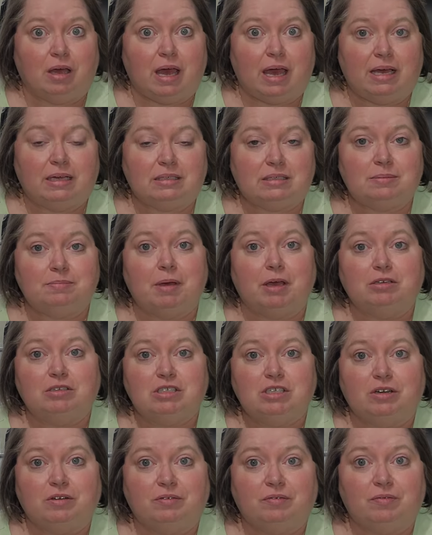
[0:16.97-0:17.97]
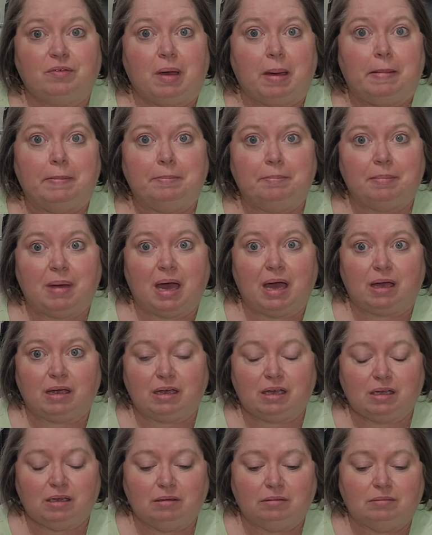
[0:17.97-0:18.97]
as most of my
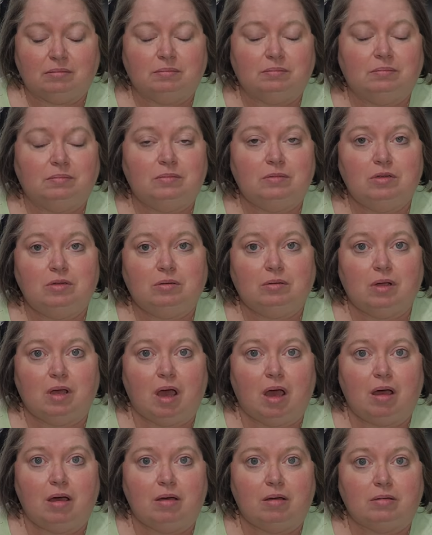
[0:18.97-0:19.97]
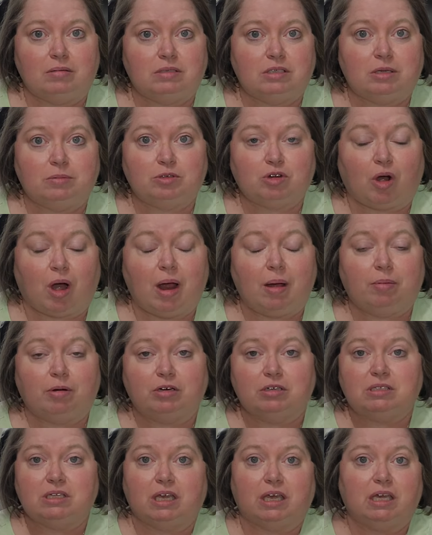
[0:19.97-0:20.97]

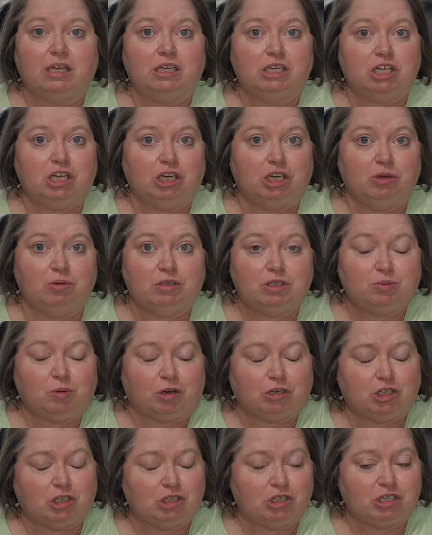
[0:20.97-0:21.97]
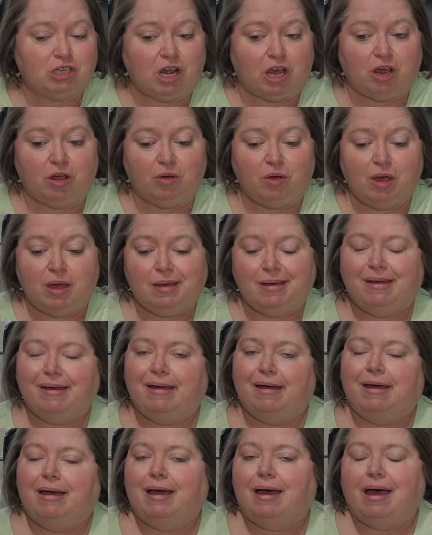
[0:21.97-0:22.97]
subscribers and continuous watchers know,
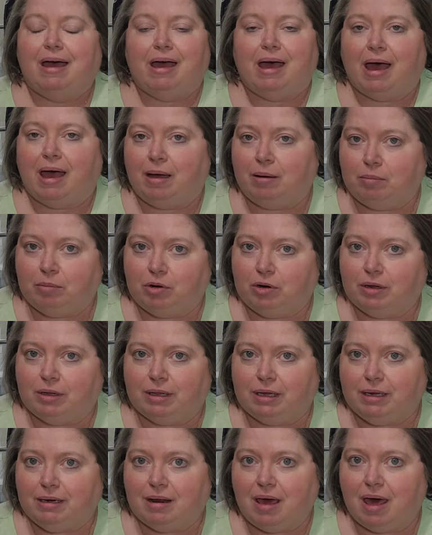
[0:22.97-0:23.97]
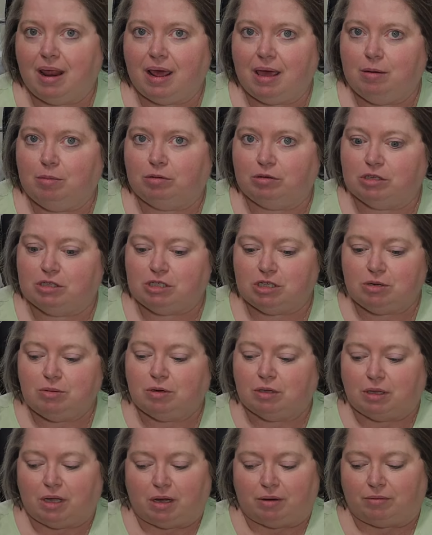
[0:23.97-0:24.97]
I'm really not able to do
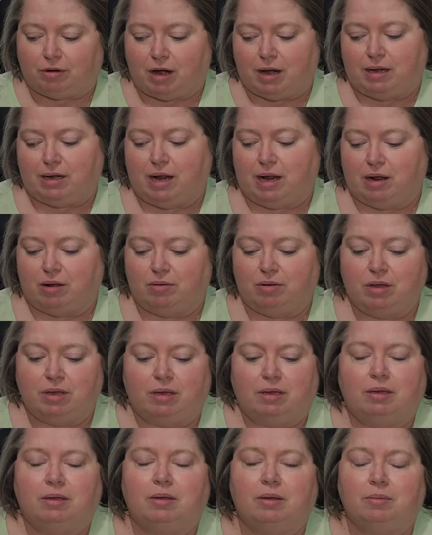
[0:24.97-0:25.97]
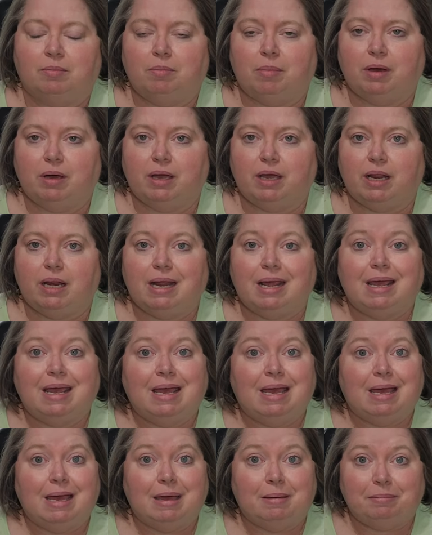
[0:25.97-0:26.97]
a lot right now, but
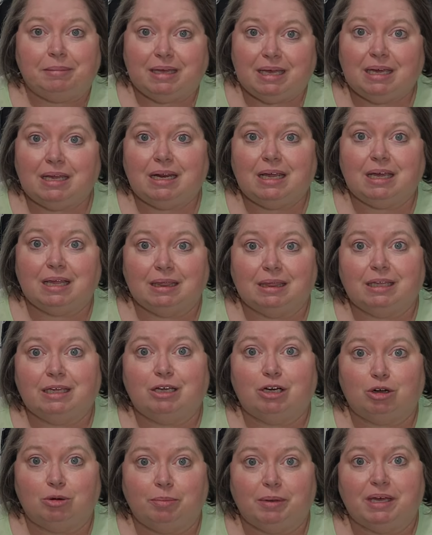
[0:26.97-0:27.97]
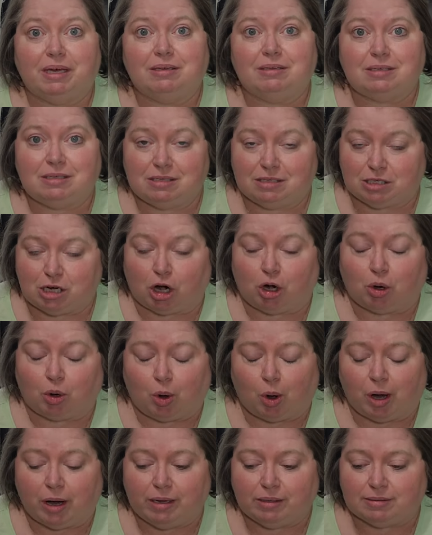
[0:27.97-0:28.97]
I'm getting a little bit stir
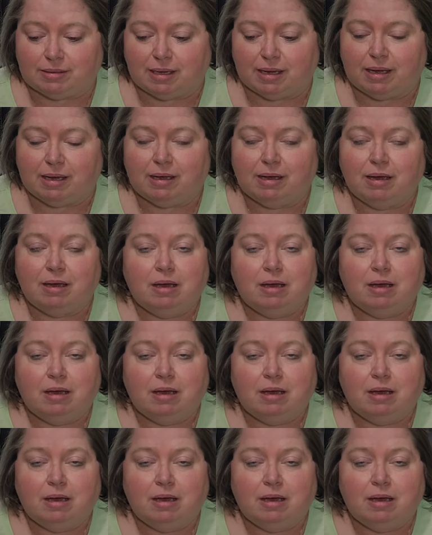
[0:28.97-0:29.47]
crazy.